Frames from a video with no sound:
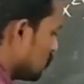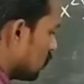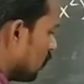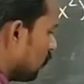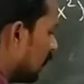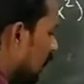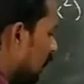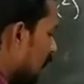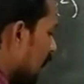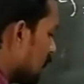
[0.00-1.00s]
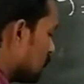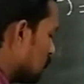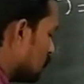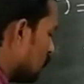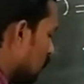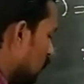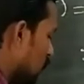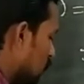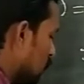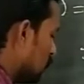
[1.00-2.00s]
So now we get x is equal
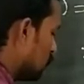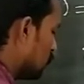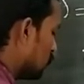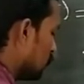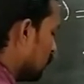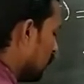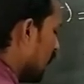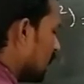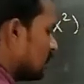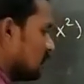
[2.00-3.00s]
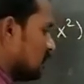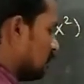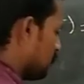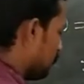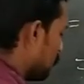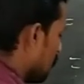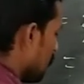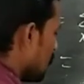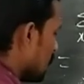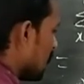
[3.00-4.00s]
to 0 to n,
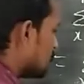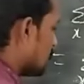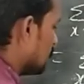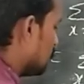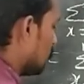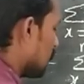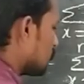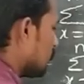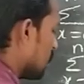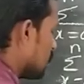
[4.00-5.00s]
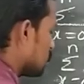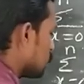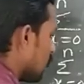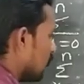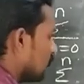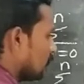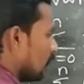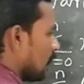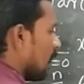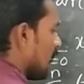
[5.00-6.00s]
x into x minus 1
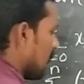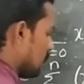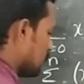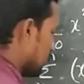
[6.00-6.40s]
and